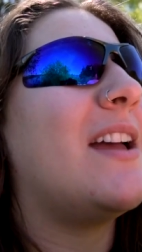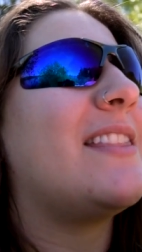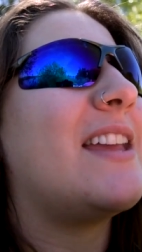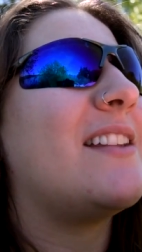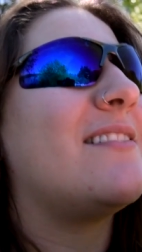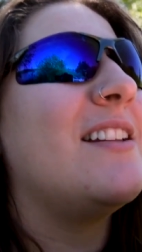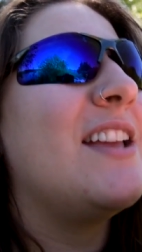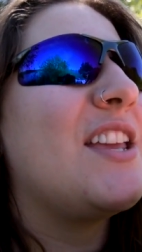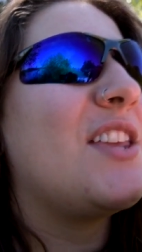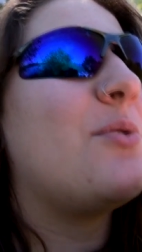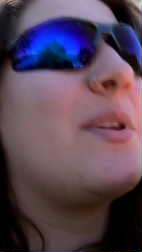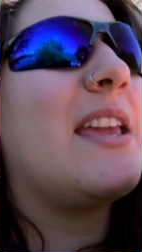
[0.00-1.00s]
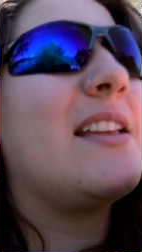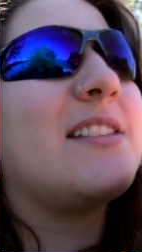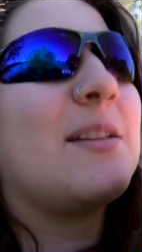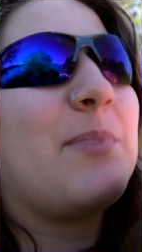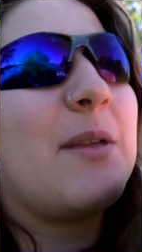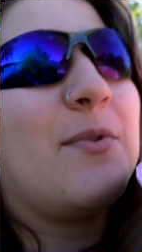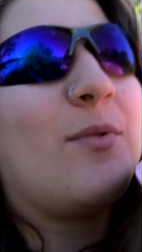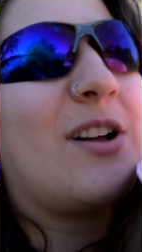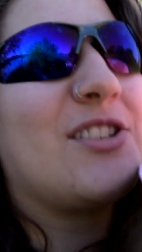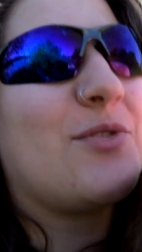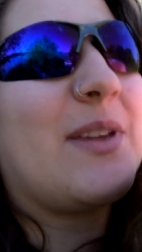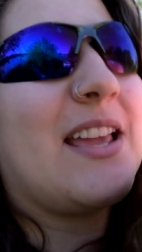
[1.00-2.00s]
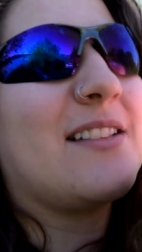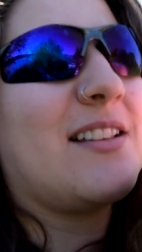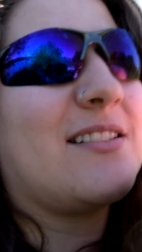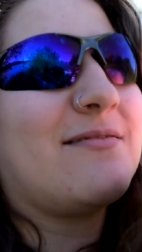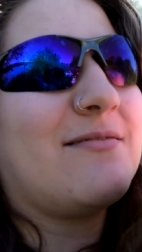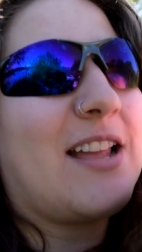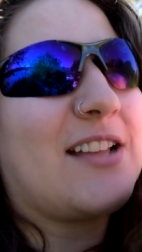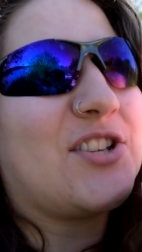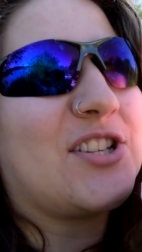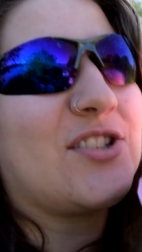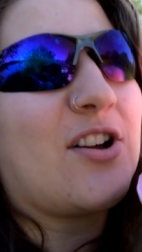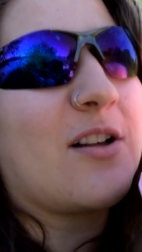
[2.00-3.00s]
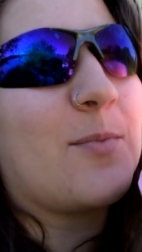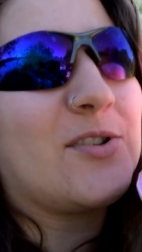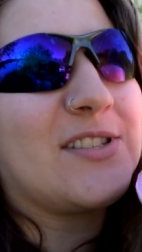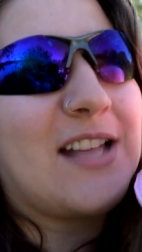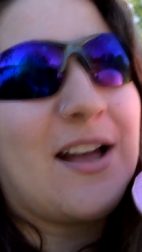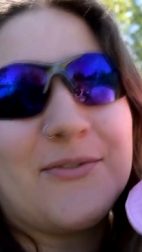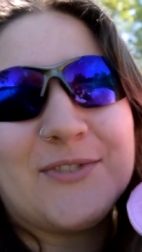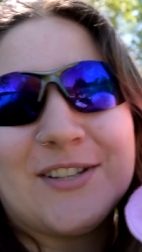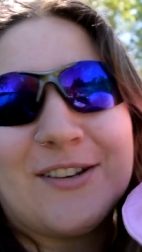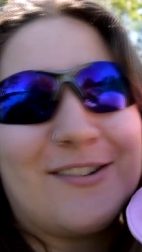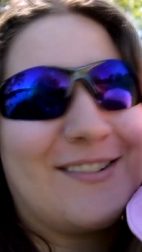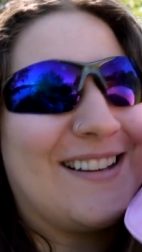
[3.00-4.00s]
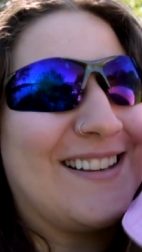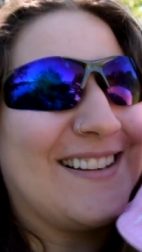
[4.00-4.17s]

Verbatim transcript: and then you eat and people watch you eat and, and just talk about stuff. So,